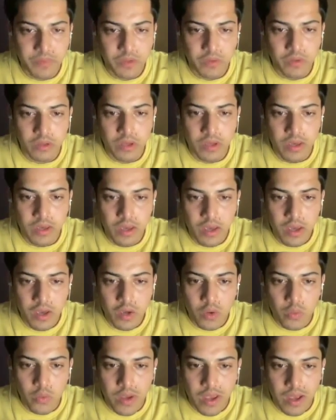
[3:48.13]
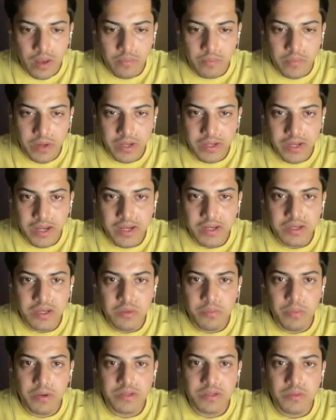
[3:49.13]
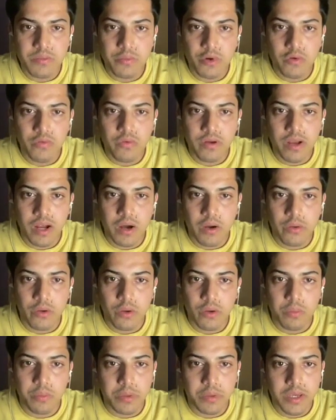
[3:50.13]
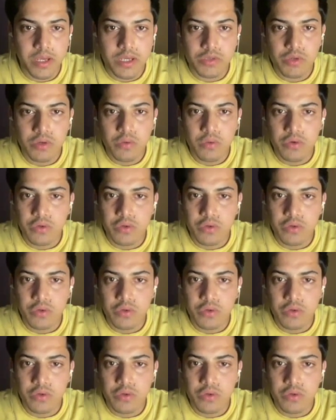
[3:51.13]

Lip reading: Okay, we have made 80% profit out of PHV,